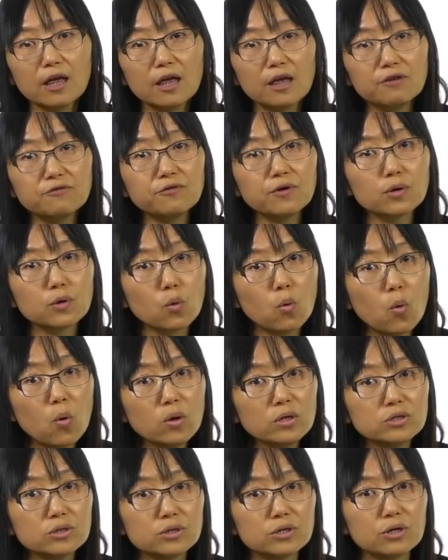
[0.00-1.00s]
If a
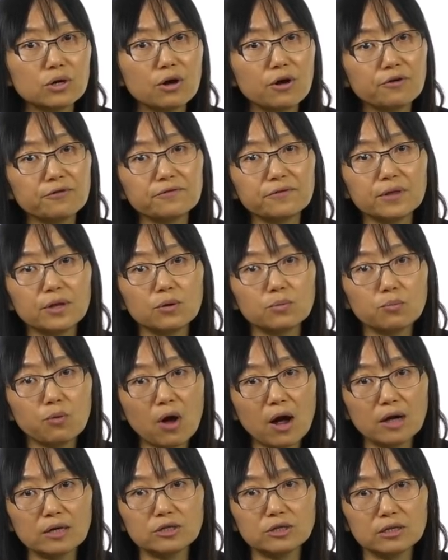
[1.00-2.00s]
quarter of their
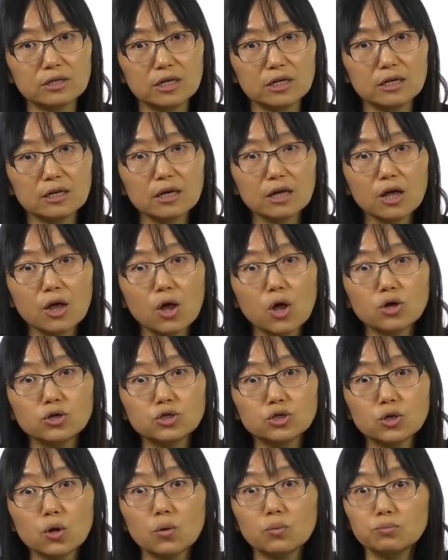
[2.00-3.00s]
progeny
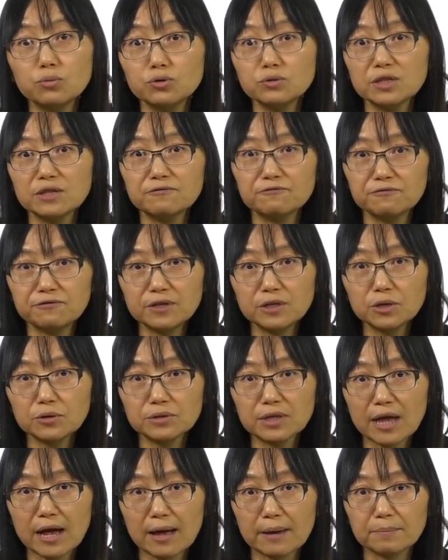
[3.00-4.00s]
show mutant
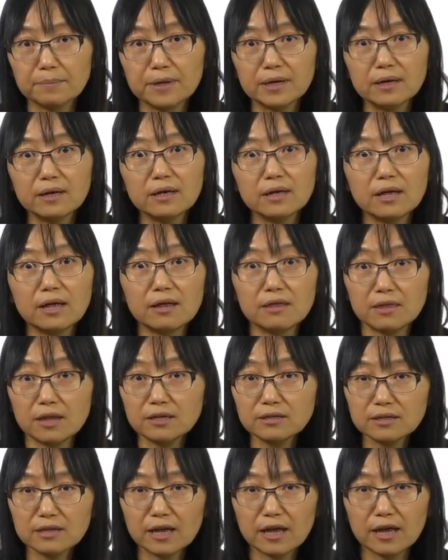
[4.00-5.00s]
phenotype, in
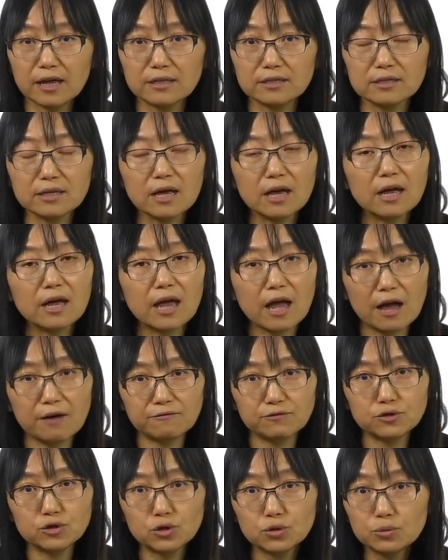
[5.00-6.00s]
this case,
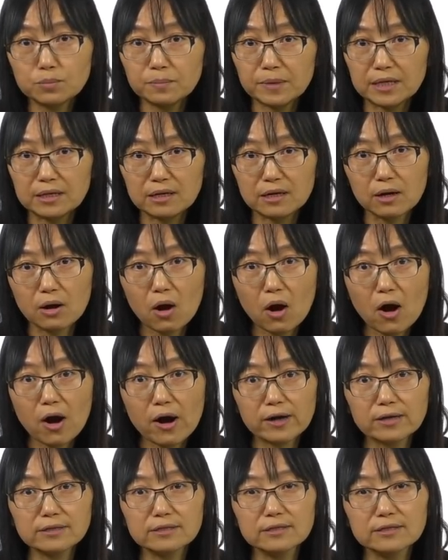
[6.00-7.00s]
have 2 beating
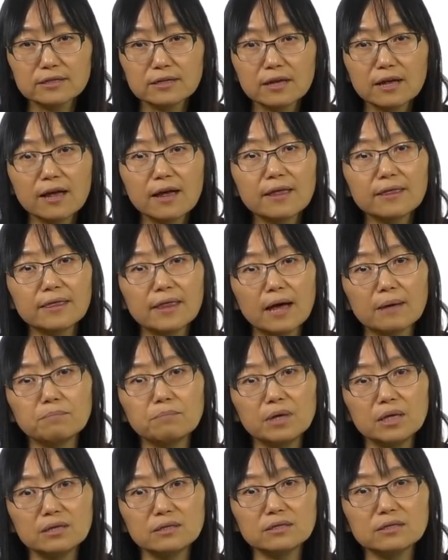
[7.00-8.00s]
hearts, that
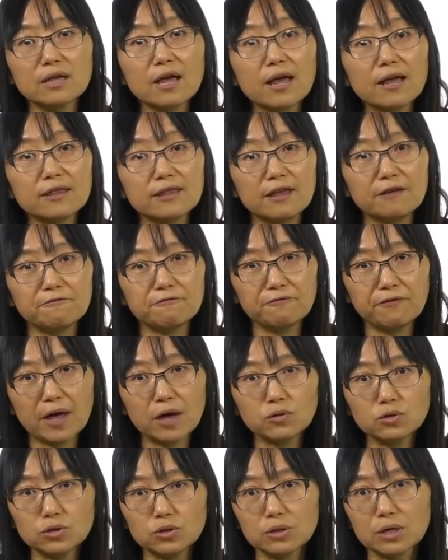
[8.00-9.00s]
means they
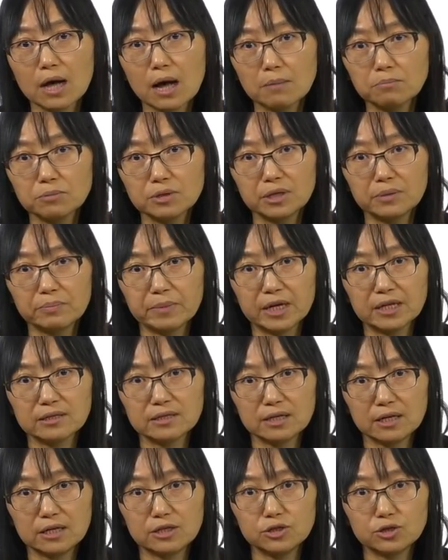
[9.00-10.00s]
fail to
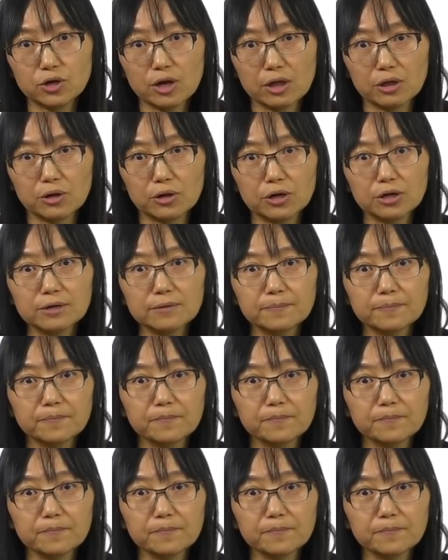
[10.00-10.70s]
complement each other.